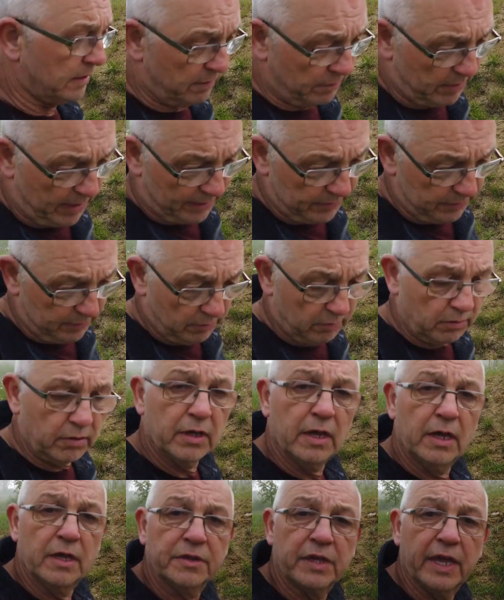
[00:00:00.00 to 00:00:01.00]
No, I
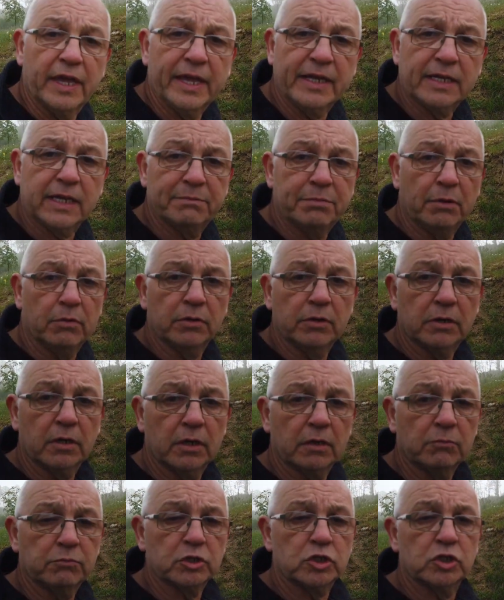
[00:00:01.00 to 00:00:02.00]
know the Hitler
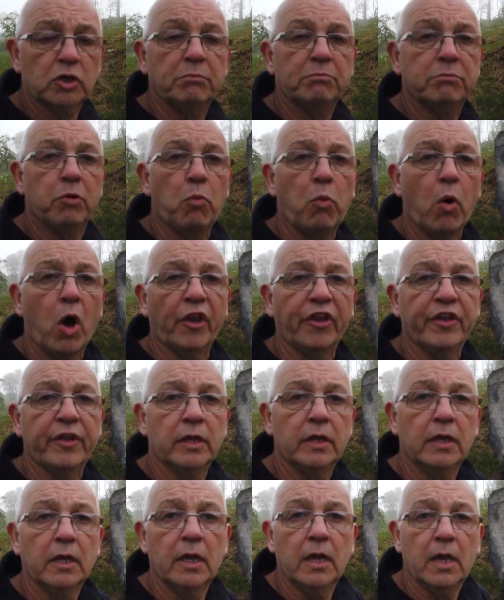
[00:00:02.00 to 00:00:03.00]
bunker was number one.
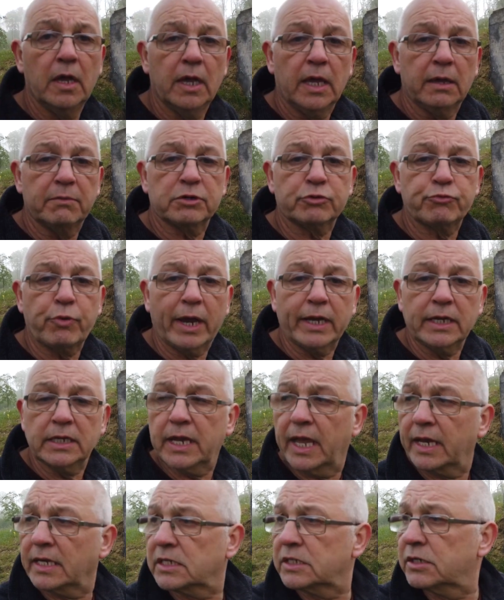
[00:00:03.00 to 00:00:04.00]
It was right
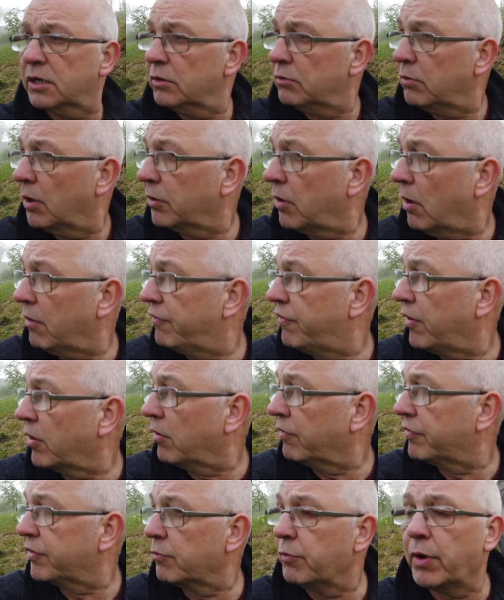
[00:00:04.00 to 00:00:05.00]
next to, well, not
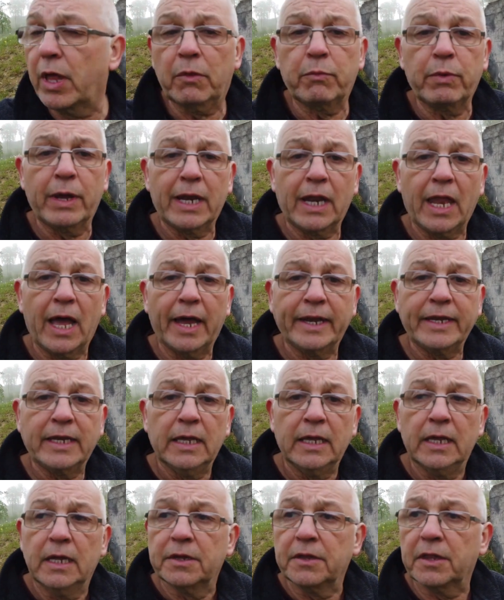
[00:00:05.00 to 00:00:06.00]
far off the railway line.
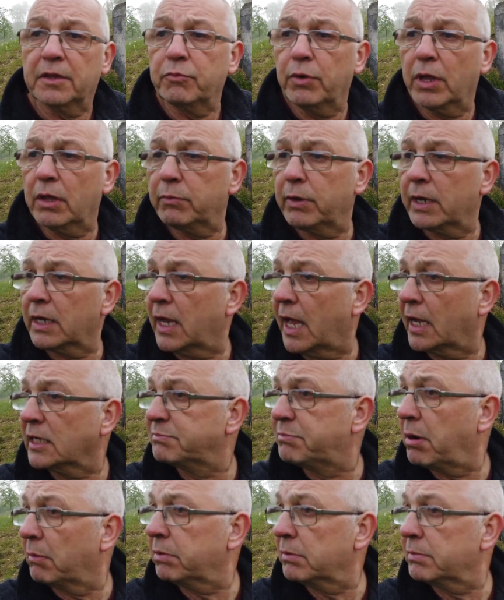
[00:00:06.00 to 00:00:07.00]
The railway
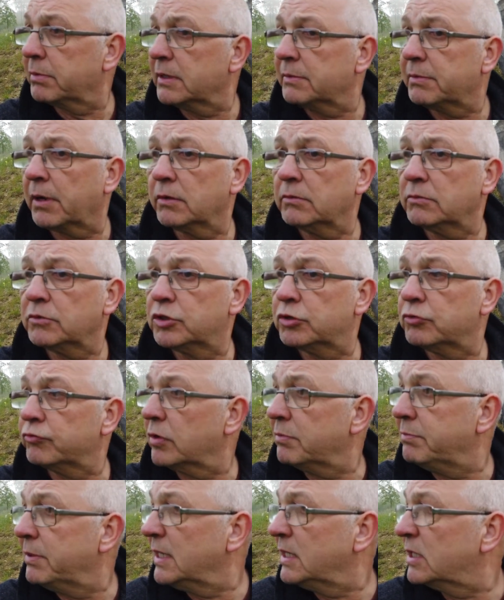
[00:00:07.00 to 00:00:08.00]
line's probably about
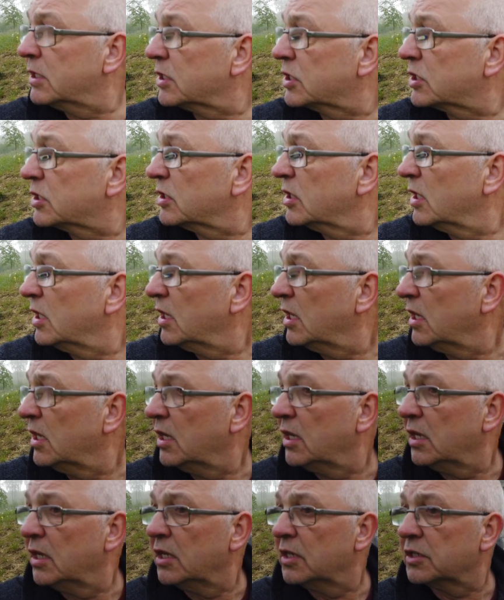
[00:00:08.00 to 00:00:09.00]
200 metres
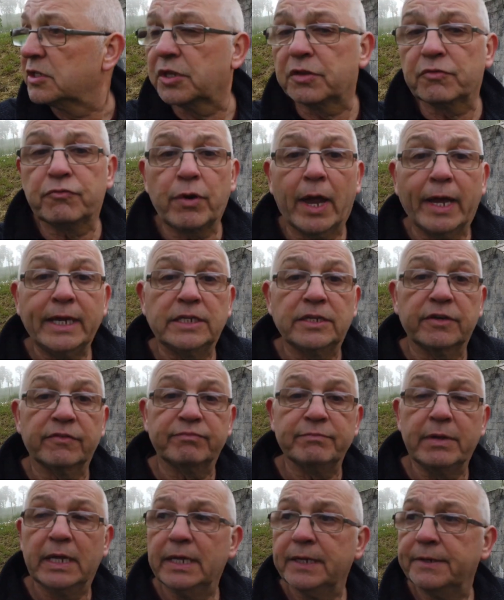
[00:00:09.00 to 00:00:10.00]
to the right
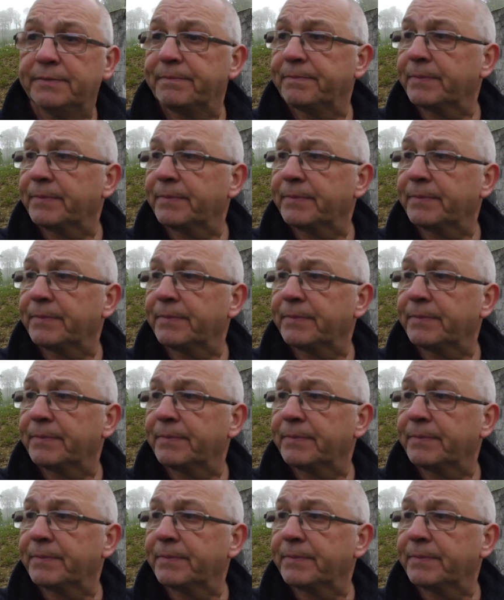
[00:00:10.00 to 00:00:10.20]
of me.